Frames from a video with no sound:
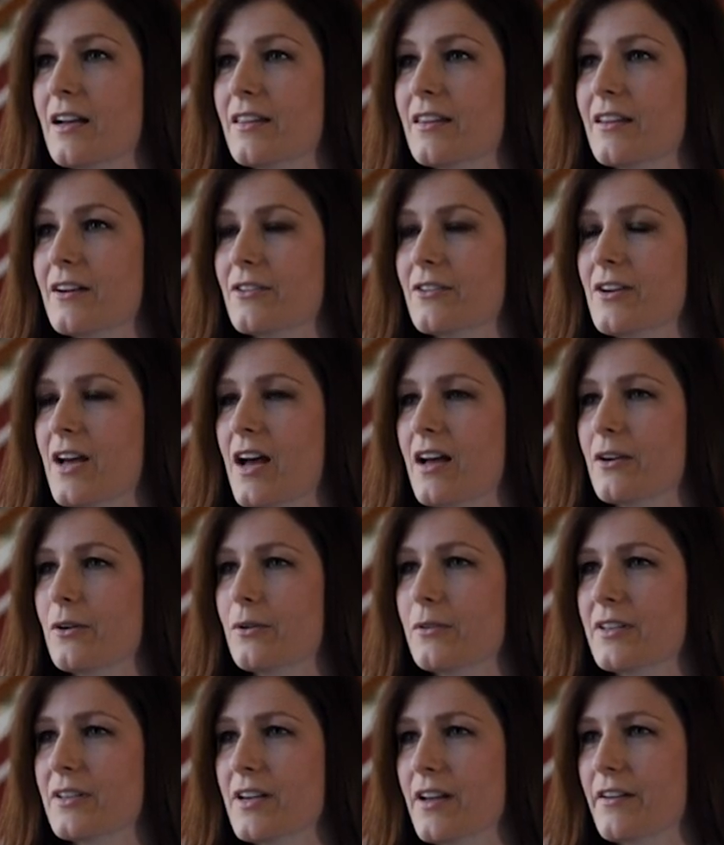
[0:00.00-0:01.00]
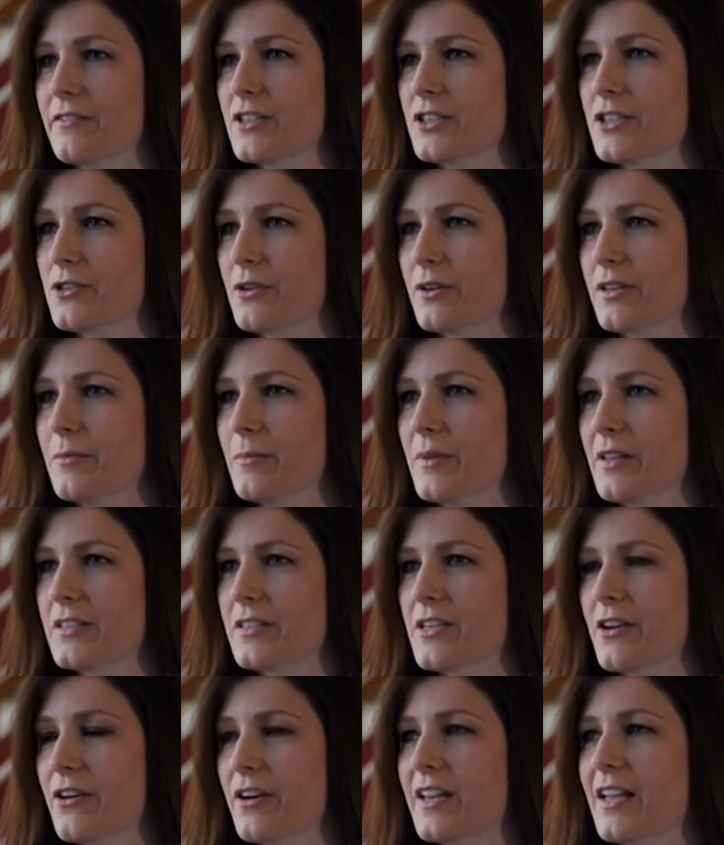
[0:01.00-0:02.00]
that are not old enough to join the
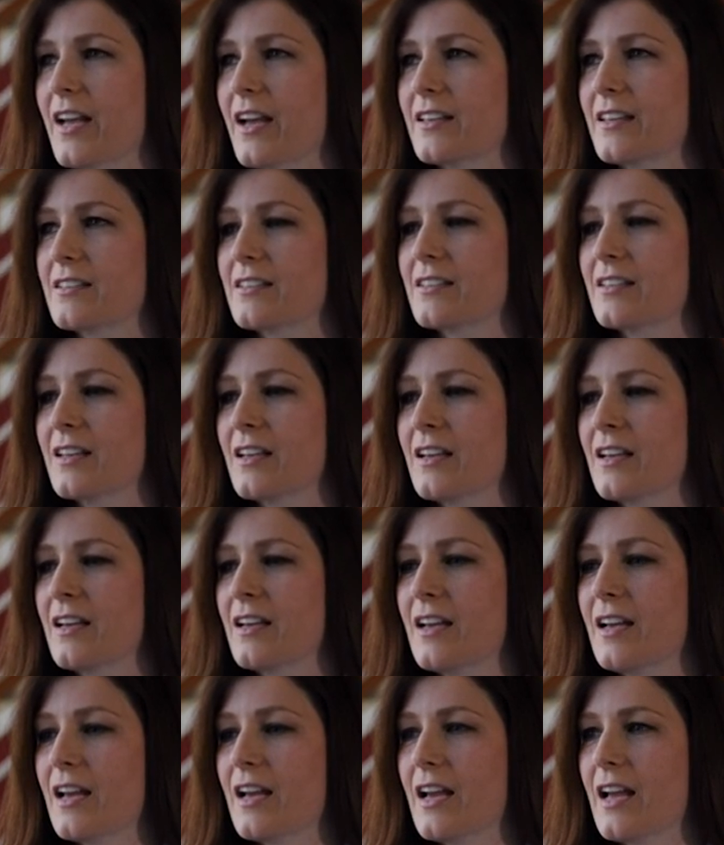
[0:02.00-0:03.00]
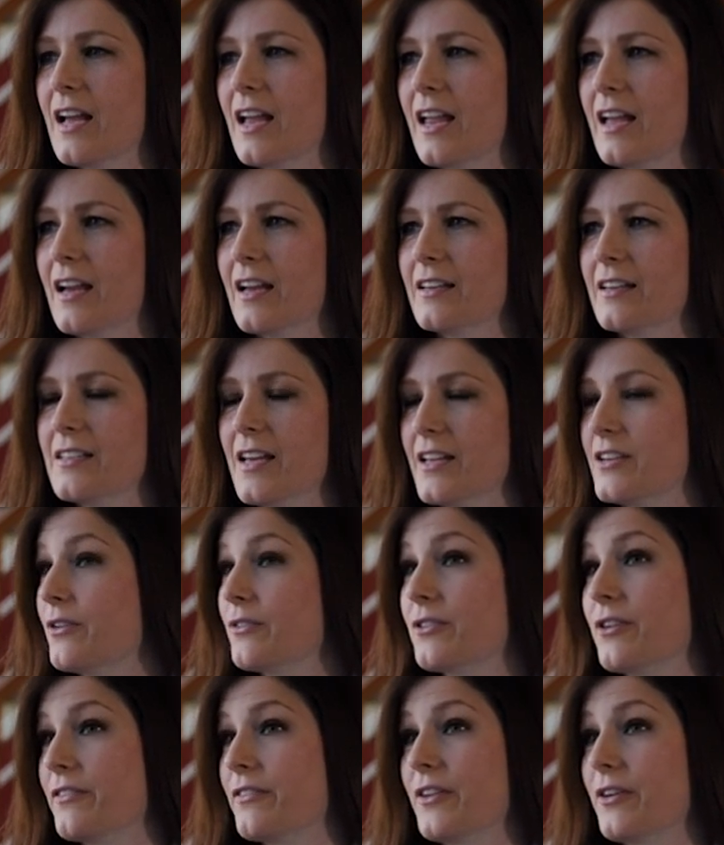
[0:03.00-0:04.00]
military yet, and I
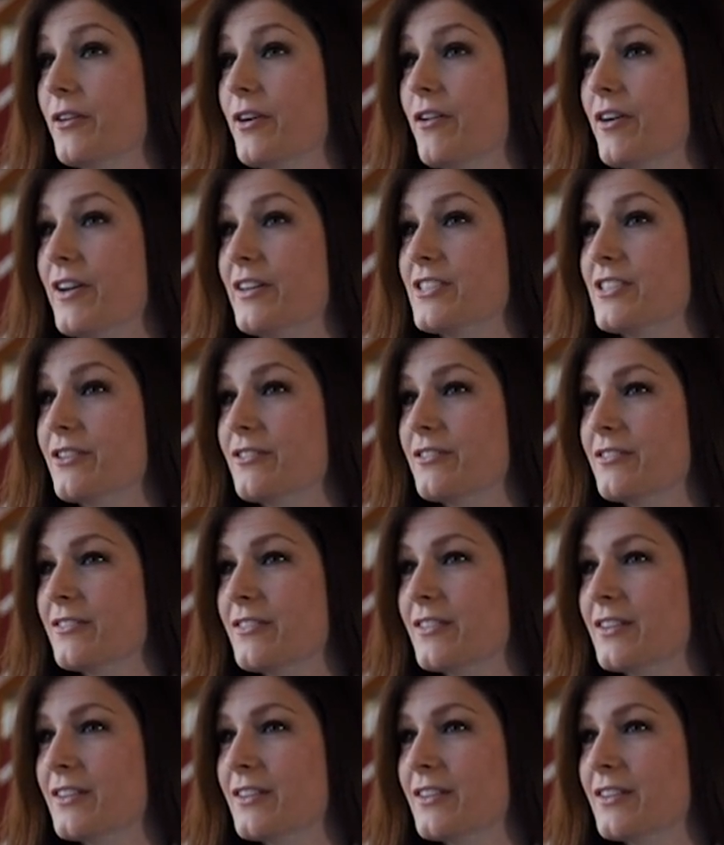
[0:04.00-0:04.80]
don't know if they're going to.